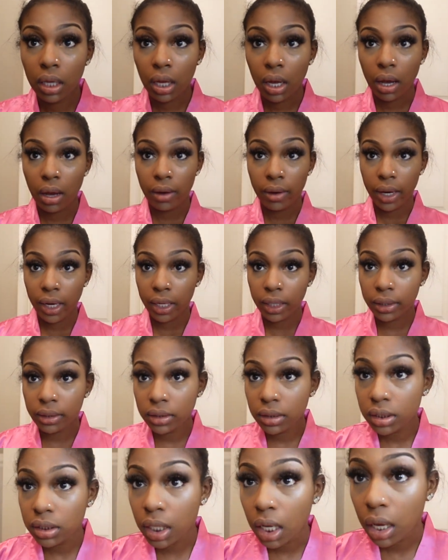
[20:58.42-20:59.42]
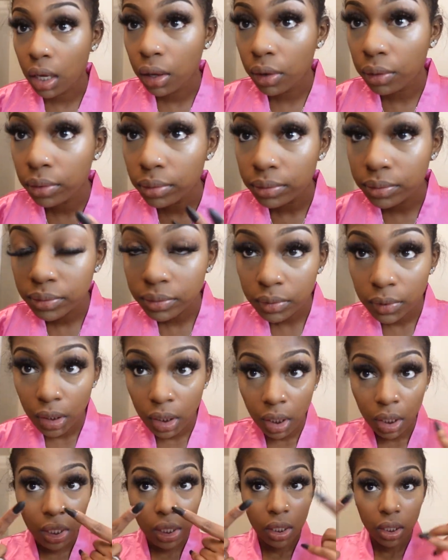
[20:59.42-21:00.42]
All right, so
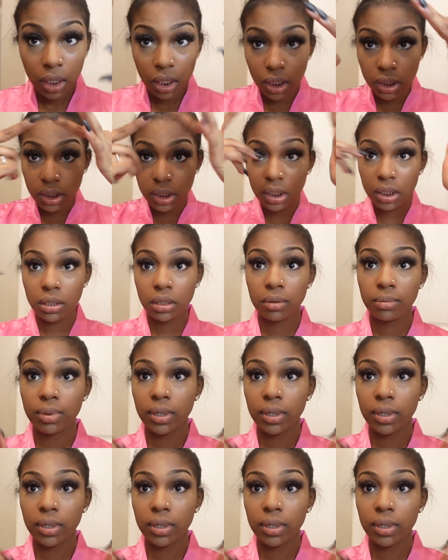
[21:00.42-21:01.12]
concealer